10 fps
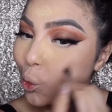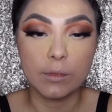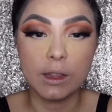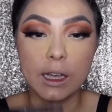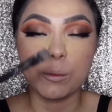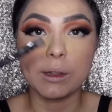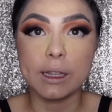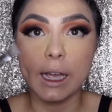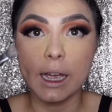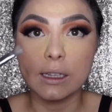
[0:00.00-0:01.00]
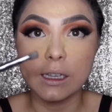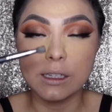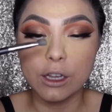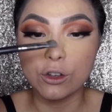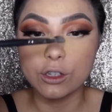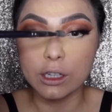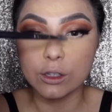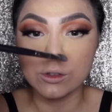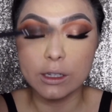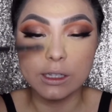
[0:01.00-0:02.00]
Now with the excess, I usually
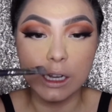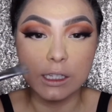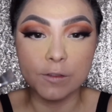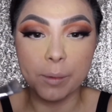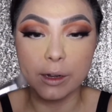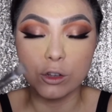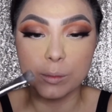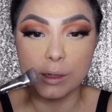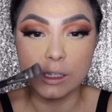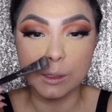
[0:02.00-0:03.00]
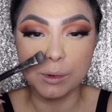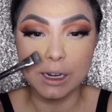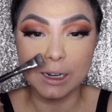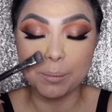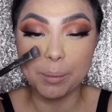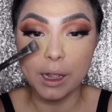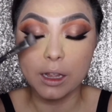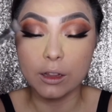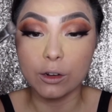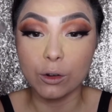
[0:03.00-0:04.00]
do the sides of my nose, but since we're kind of
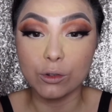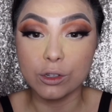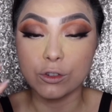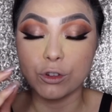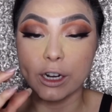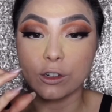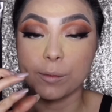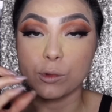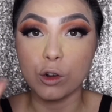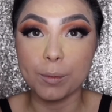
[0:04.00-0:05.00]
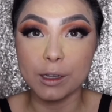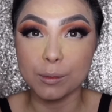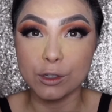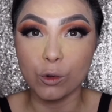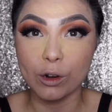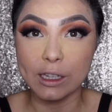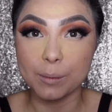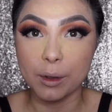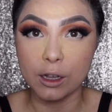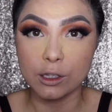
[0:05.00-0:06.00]
baking the nose to try to absorb as much oil as
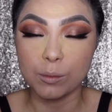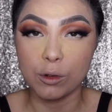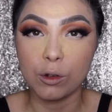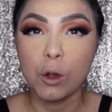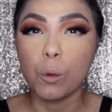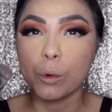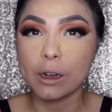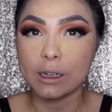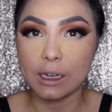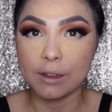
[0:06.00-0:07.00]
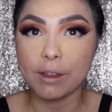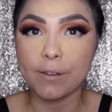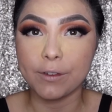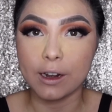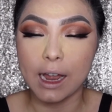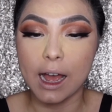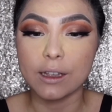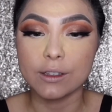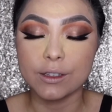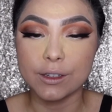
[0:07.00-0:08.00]
possible, we're going to leave that for
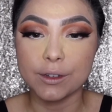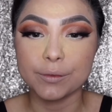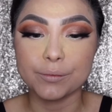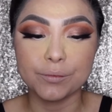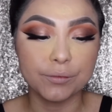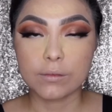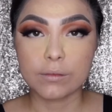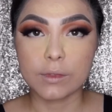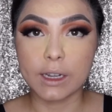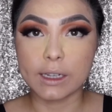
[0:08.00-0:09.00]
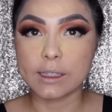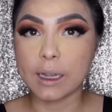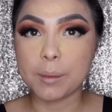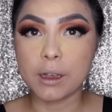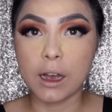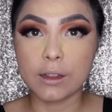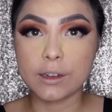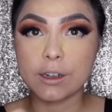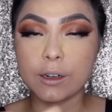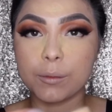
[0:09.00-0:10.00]
last. Okay, same
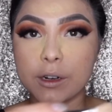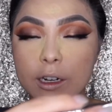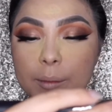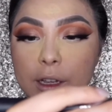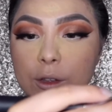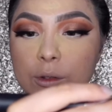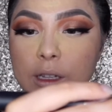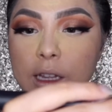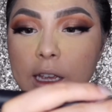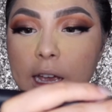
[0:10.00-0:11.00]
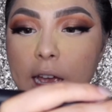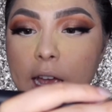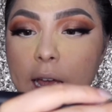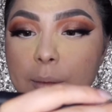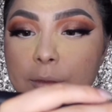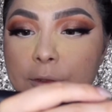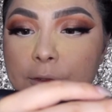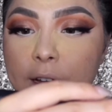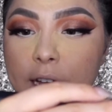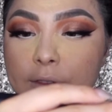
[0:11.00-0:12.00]
color, we're going to be using the
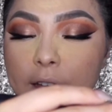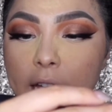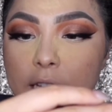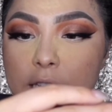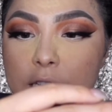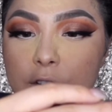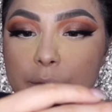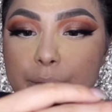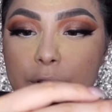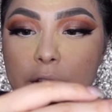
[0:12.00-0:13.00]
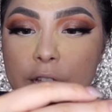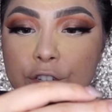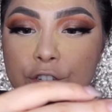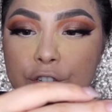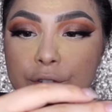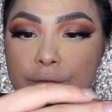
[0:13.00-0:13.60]
M580 brush.